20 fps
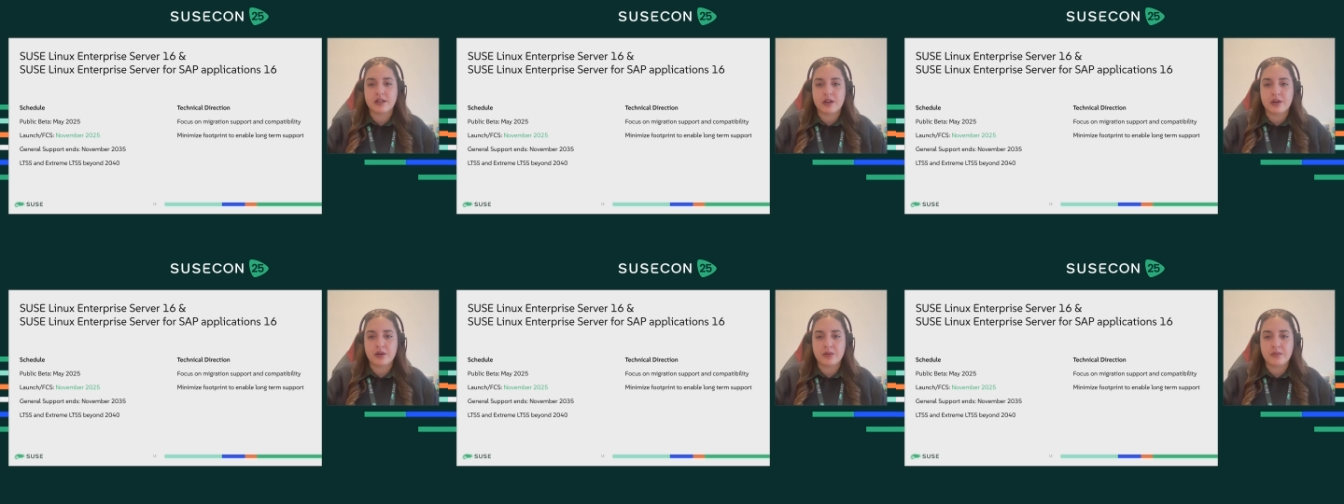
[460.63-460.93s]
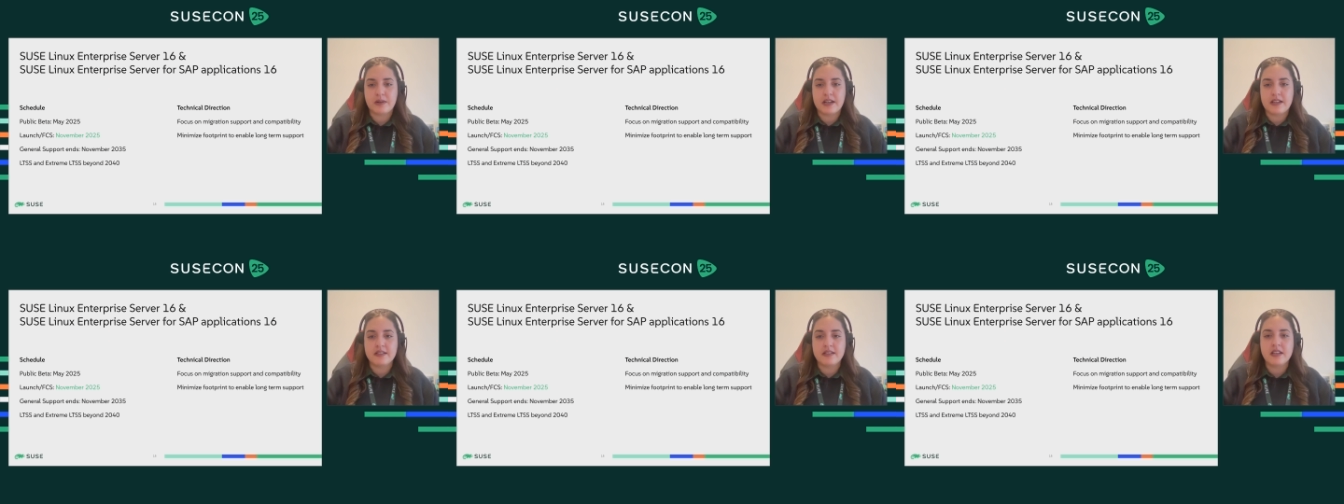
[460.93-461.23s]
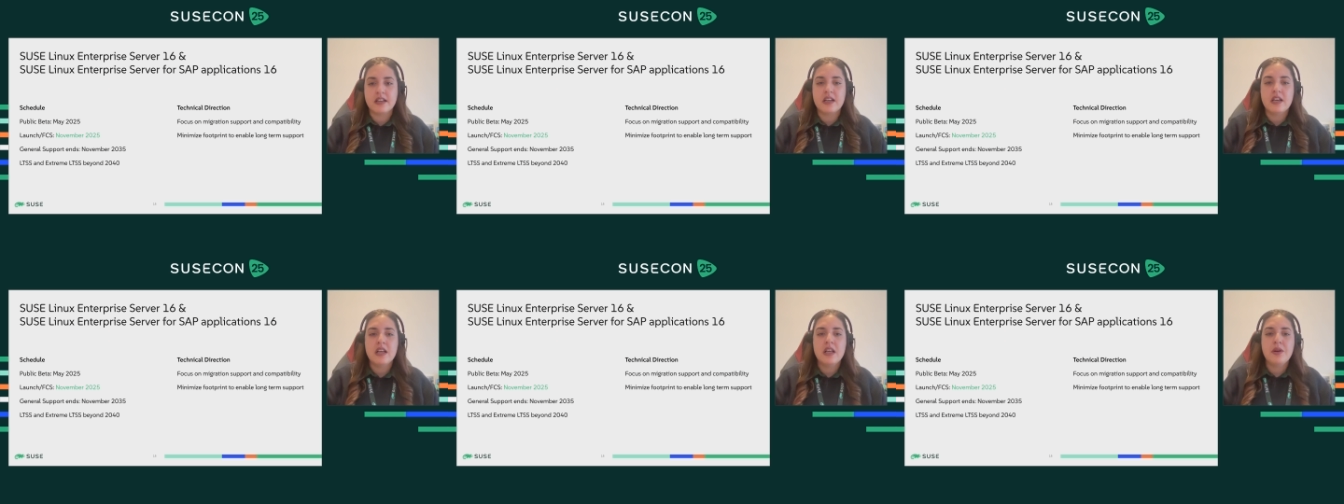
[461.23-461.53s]
code base
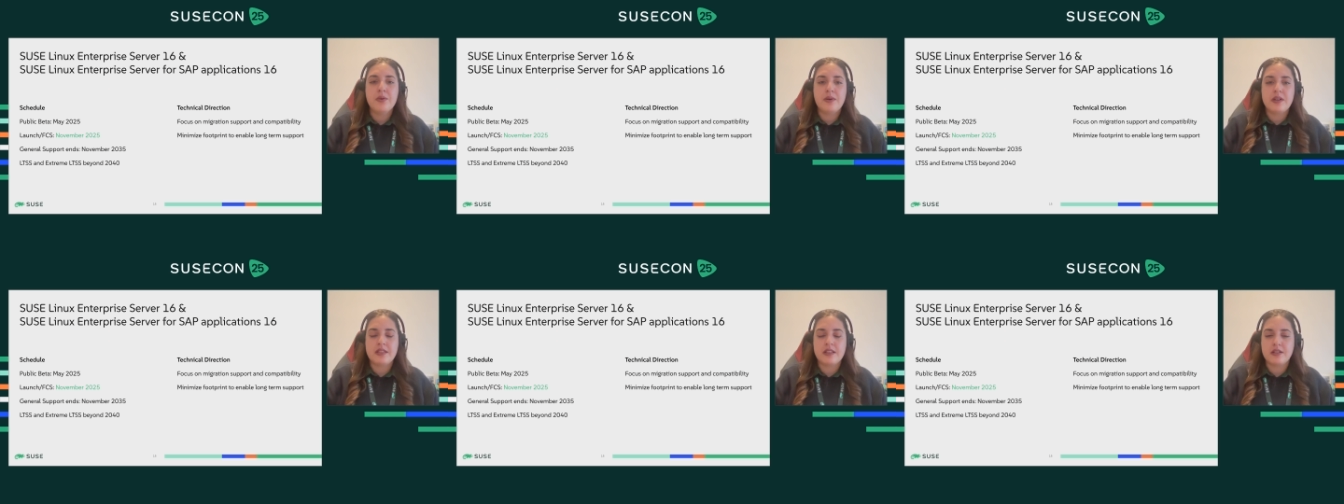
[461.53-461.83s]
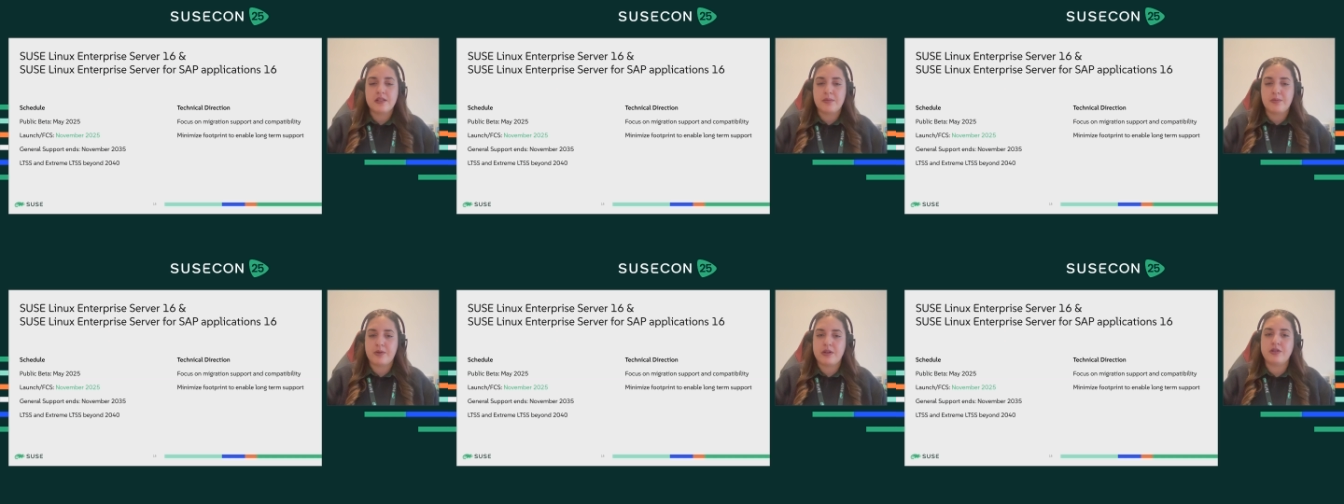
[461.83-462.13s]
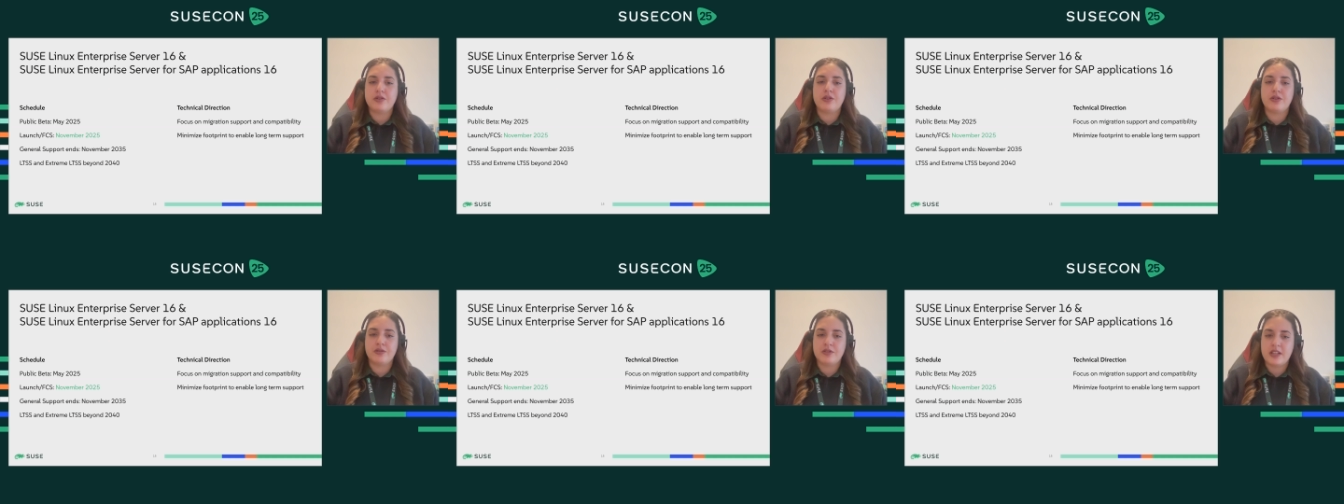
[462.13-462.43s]
without the
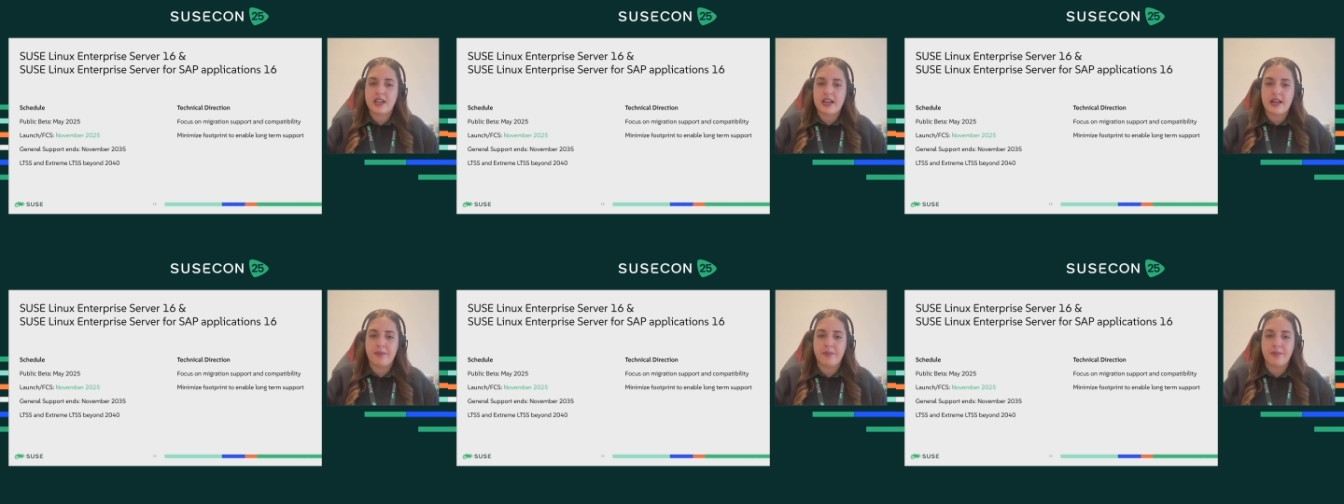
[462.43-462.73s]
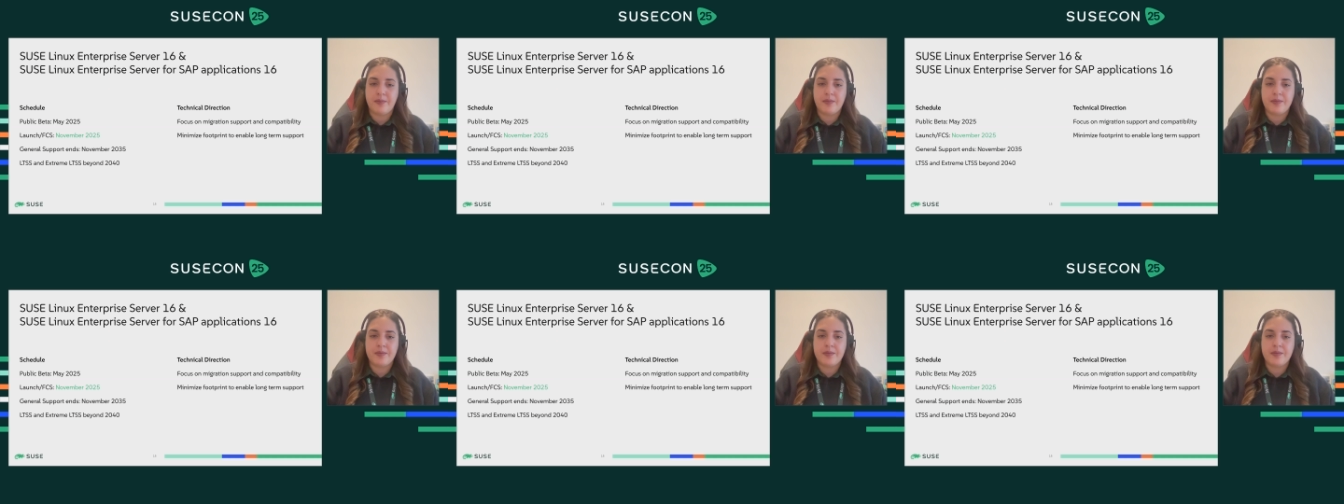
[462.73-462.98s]
pressure of time.